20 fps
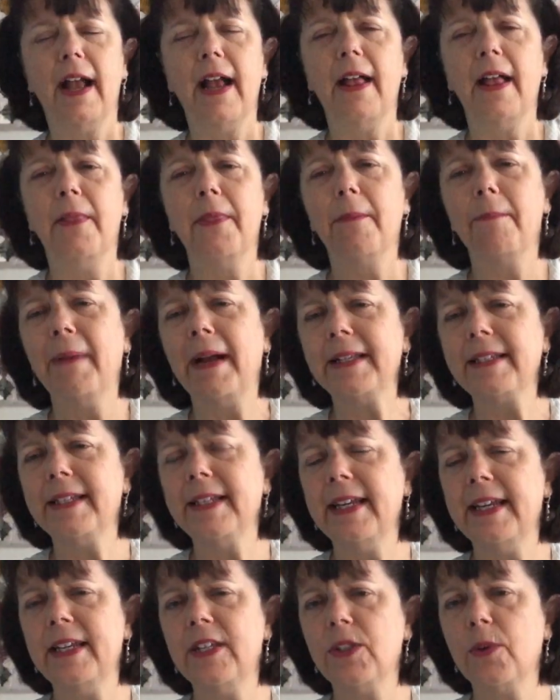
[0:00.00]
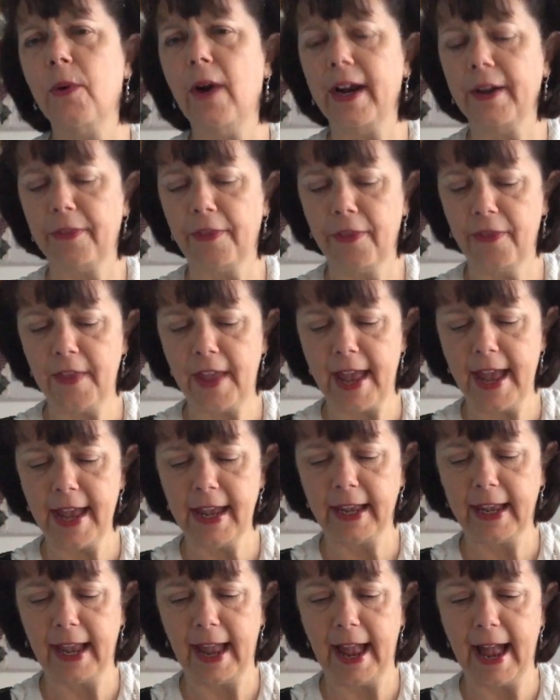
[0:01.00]
And the batting is quite
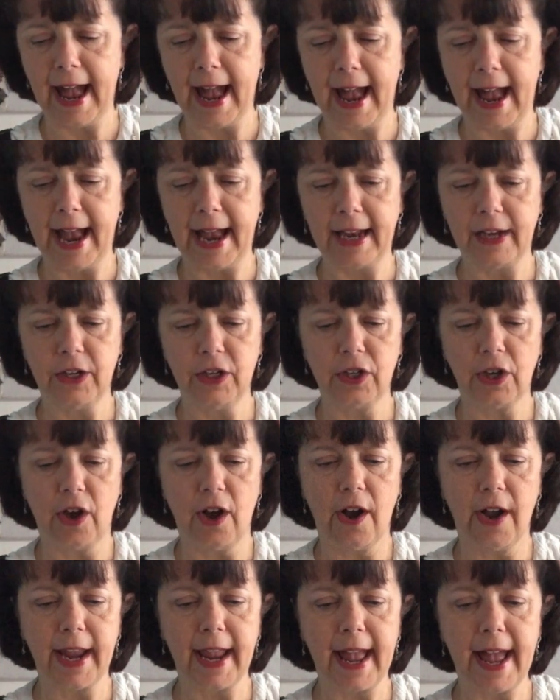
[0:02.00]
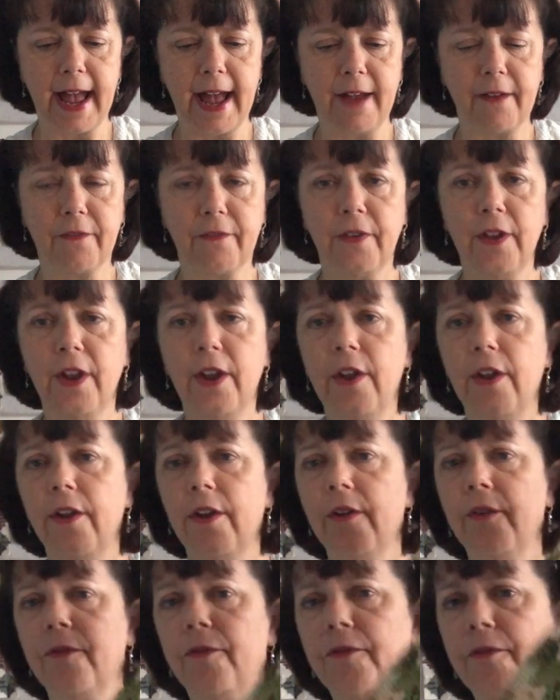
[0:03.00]
thick, and I have
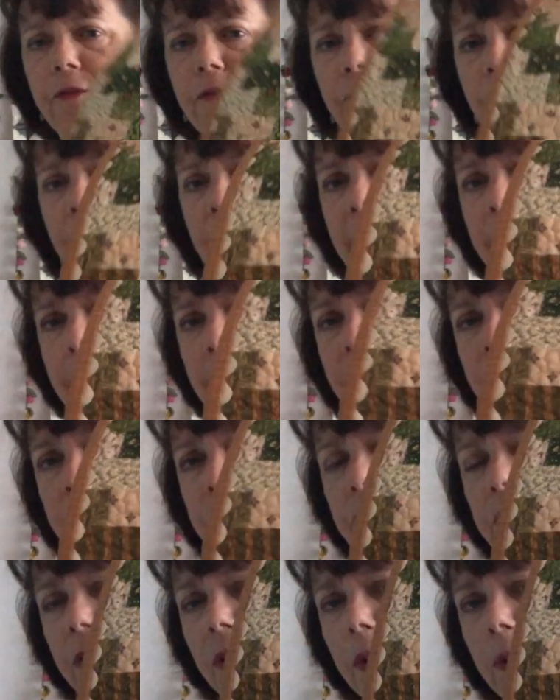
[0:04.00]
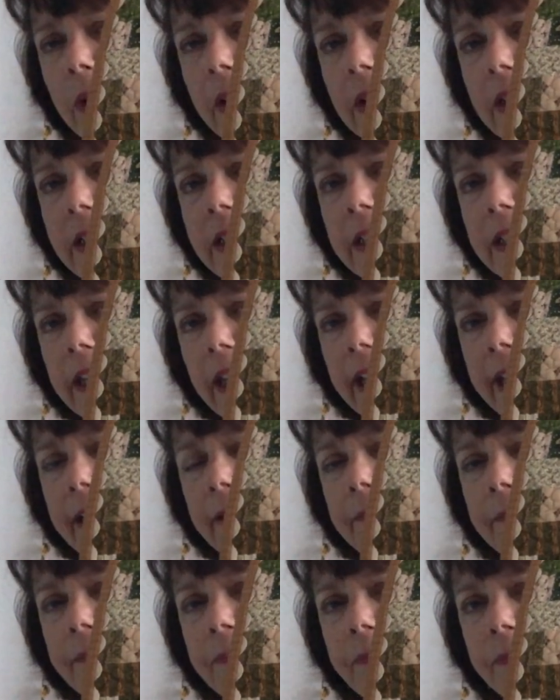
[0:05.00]
free motion quilted it
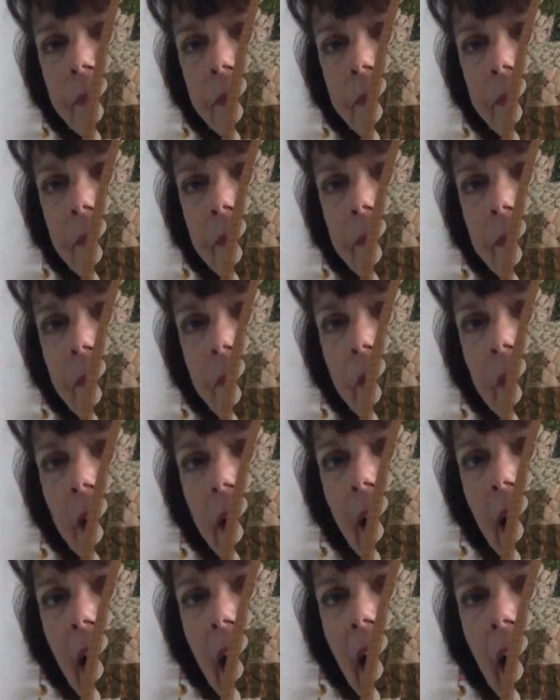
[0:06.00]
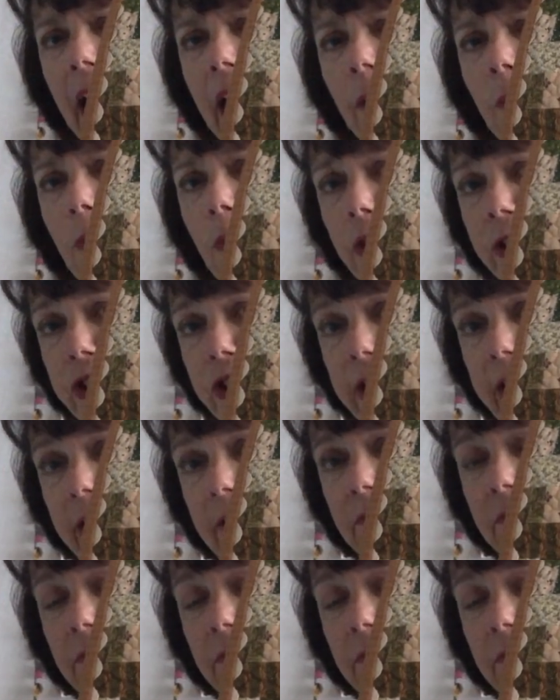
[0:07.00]
and washed it.